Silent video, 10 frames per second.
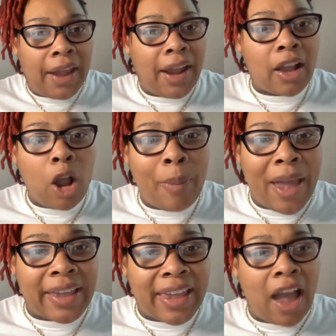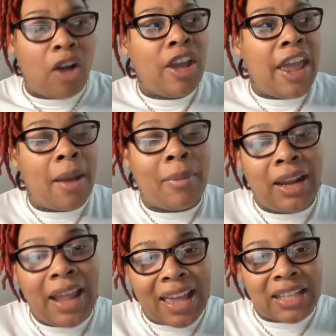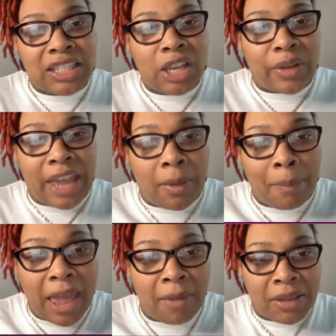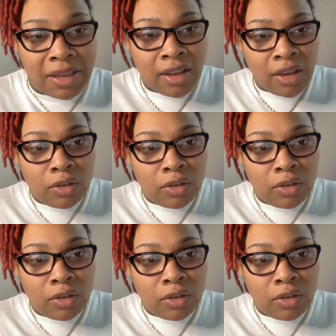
and I go back out, and my legs still kind of Bambi.